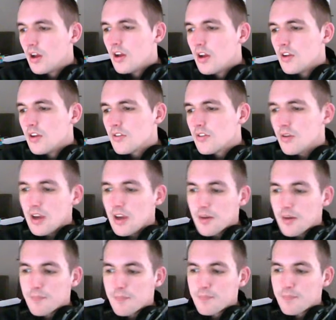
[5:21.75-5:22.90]
So yeah,
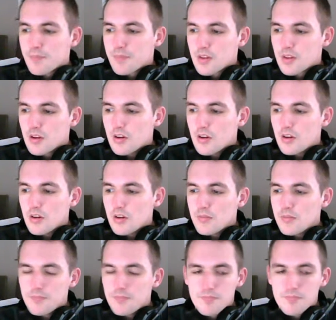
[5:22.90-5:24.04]
the
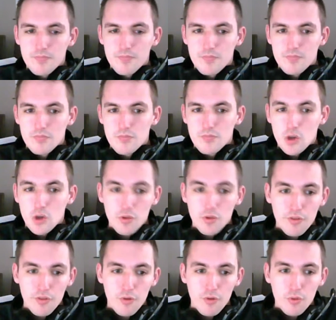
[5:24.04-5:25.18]
content
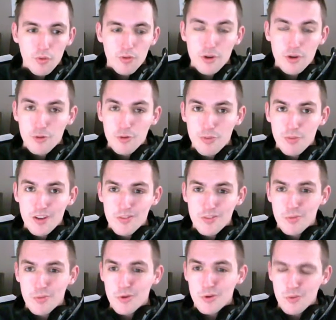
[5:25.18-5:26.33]
folder was a huge mess,
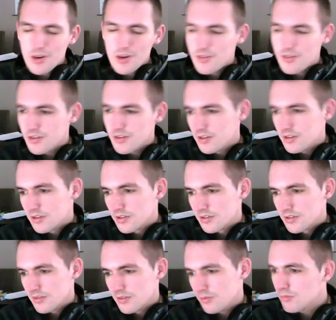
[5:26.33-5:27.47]
but whatever,
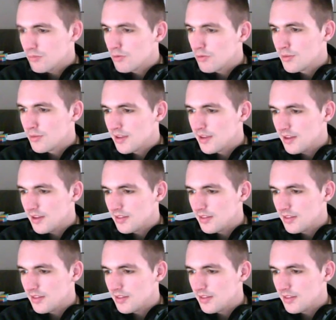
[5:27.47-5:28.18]
we'll roll with that.